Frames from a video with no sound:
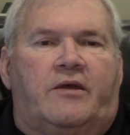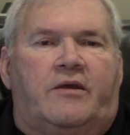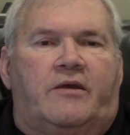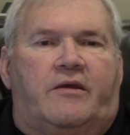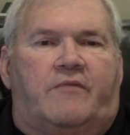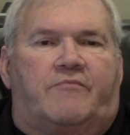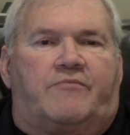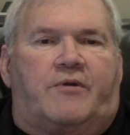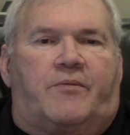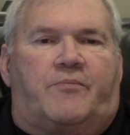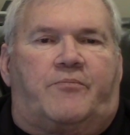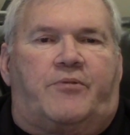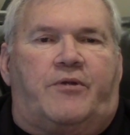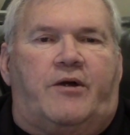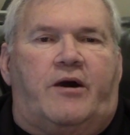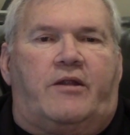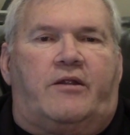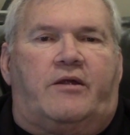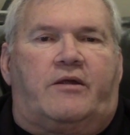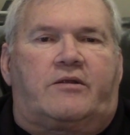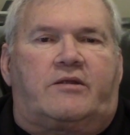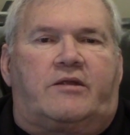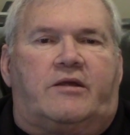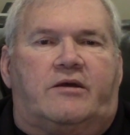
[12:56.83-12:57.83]
If the
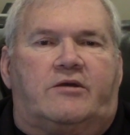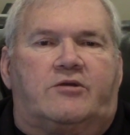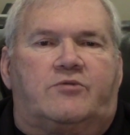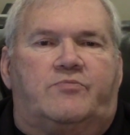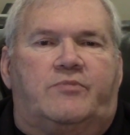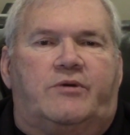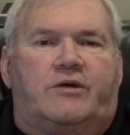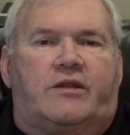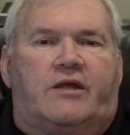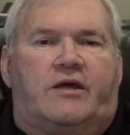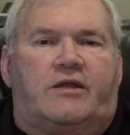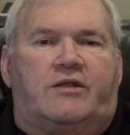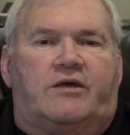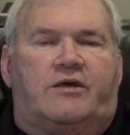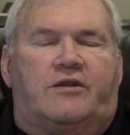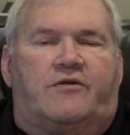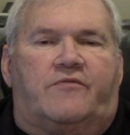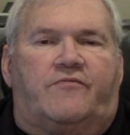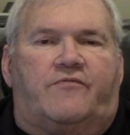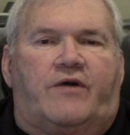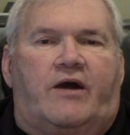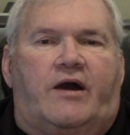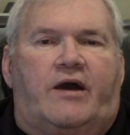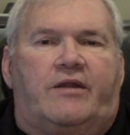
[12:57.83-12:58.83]
product has been
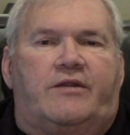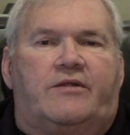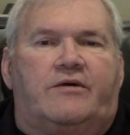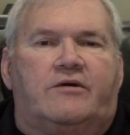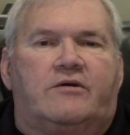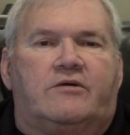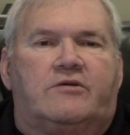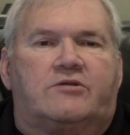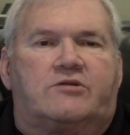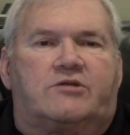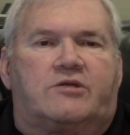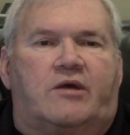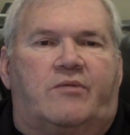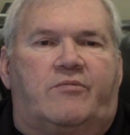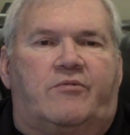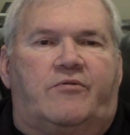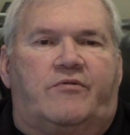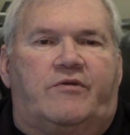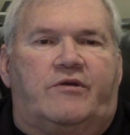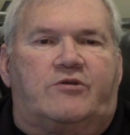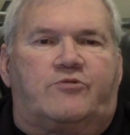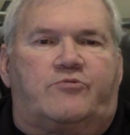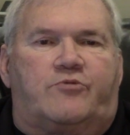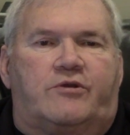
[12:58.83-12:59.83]
identified, some of
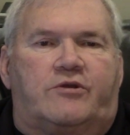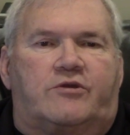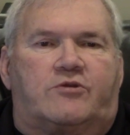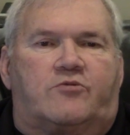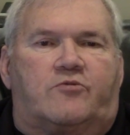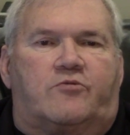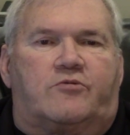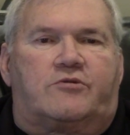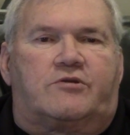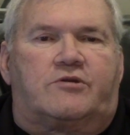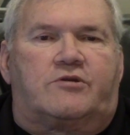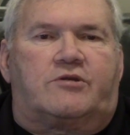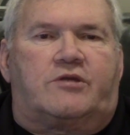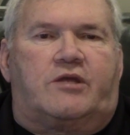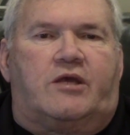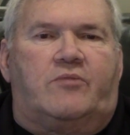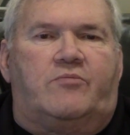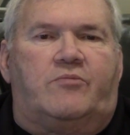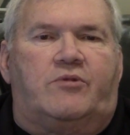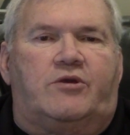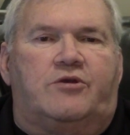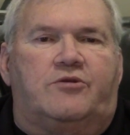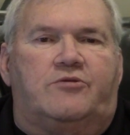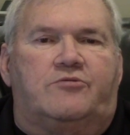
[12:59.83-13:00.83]
these resources
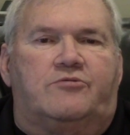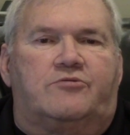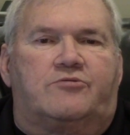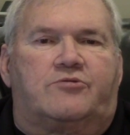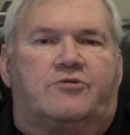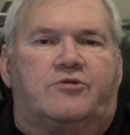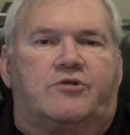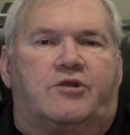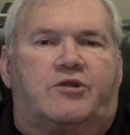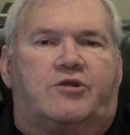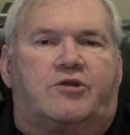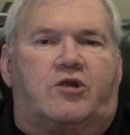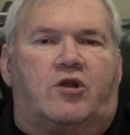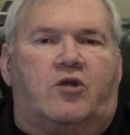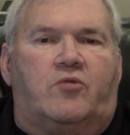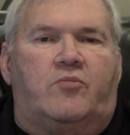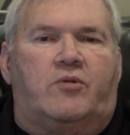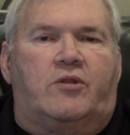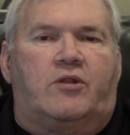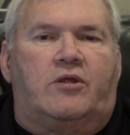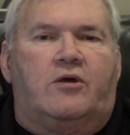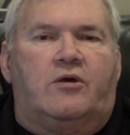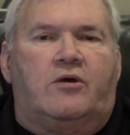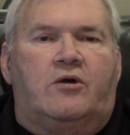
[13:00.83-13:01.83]
can be used to
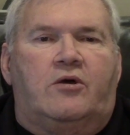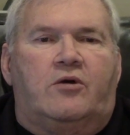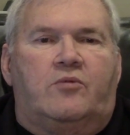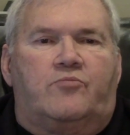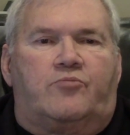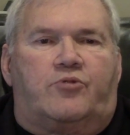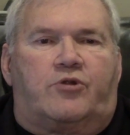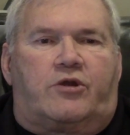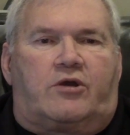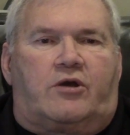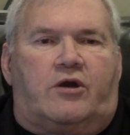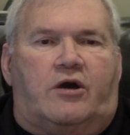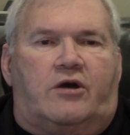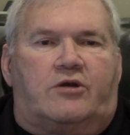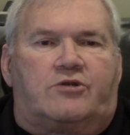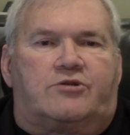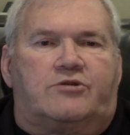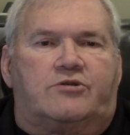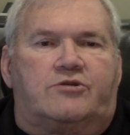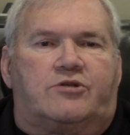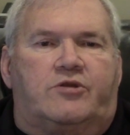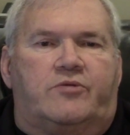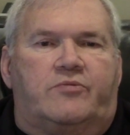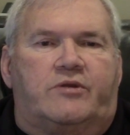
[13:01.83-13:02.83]
determine
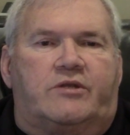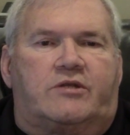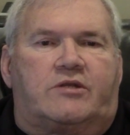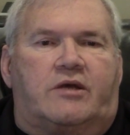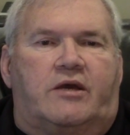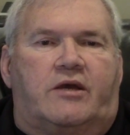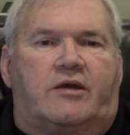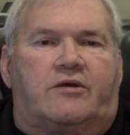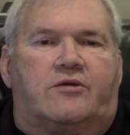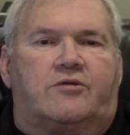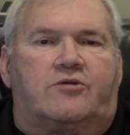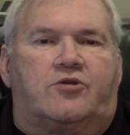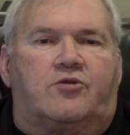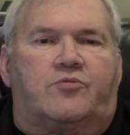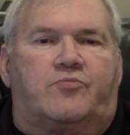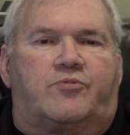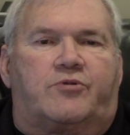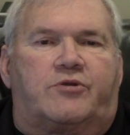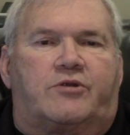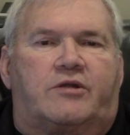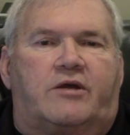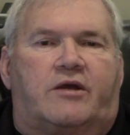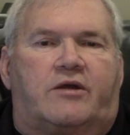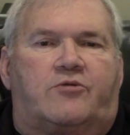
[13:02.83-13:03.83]
precautions to be taken to
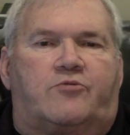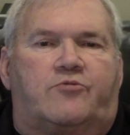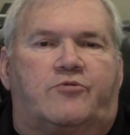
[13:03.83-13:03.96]
protect